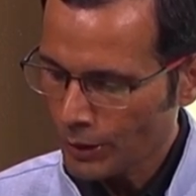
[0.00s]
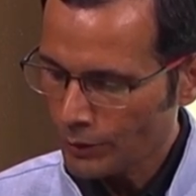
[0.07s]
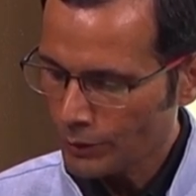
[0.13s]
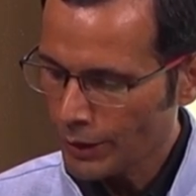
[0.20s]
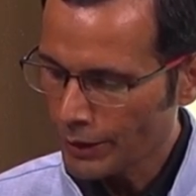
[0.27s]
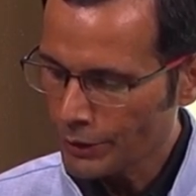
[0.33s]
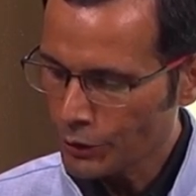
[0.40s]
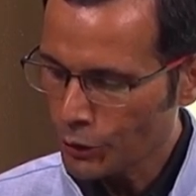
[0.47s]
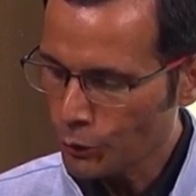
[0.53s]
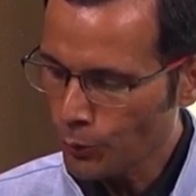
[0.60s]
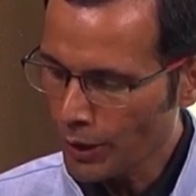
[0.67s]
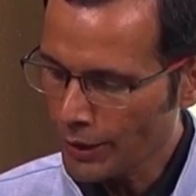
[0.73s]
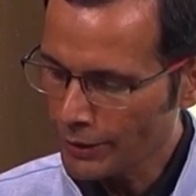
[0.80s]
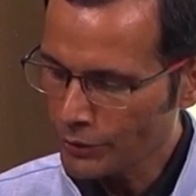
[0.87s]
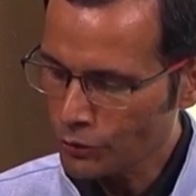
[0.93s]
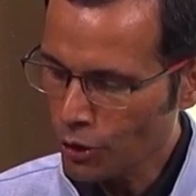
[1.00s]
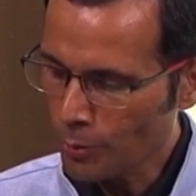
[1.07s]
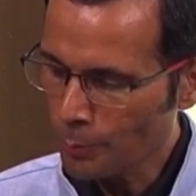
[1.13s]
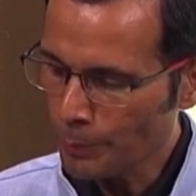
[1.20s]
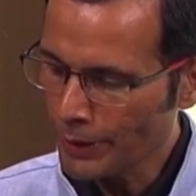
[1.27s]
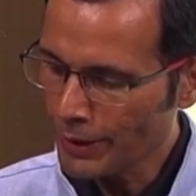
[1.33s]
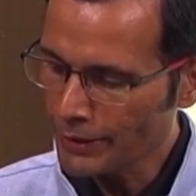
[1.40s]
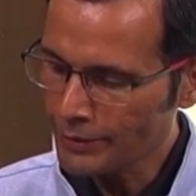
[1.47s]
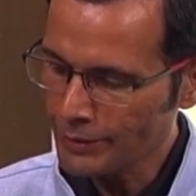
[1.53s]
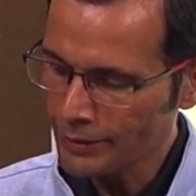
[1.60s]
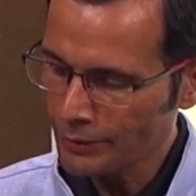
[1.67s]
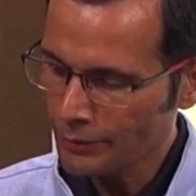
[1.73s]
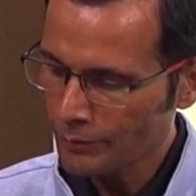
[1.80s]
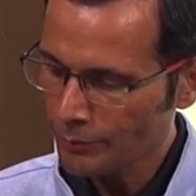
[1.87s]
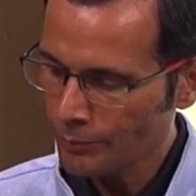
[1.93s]
then QRS
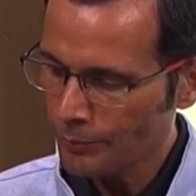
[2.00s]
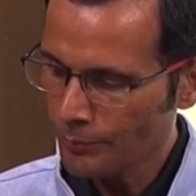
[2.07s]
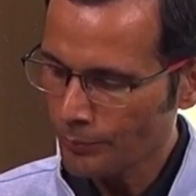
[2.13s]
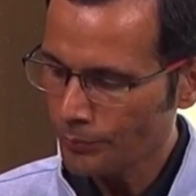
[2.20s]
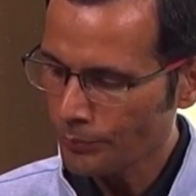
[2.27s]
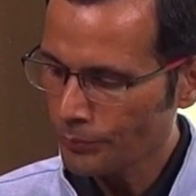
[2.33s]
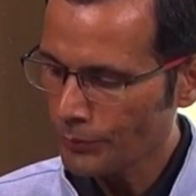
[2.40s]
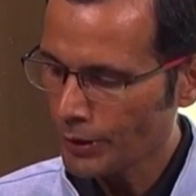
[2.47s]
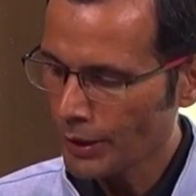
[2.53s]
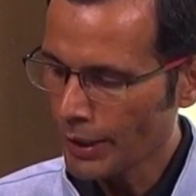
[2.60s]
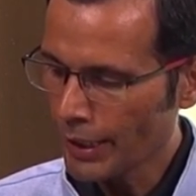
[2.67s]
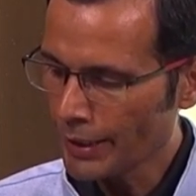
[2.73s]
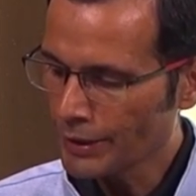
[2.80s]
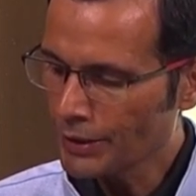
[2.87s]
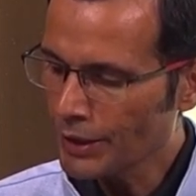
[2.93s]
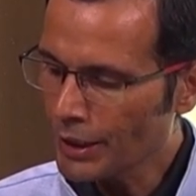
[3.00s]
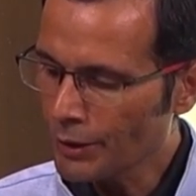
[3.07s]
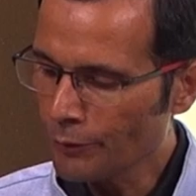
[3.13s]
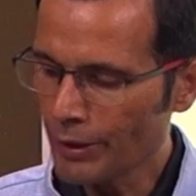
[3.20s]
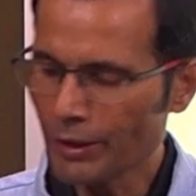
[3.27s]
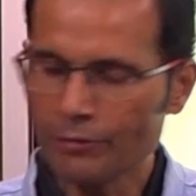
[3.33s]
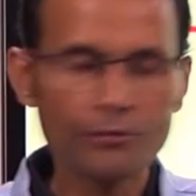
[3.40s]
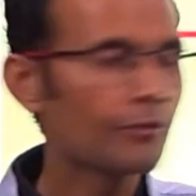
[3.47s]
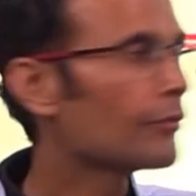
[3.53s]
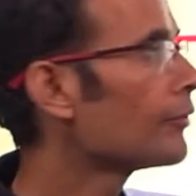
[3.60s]
complex, and T wave,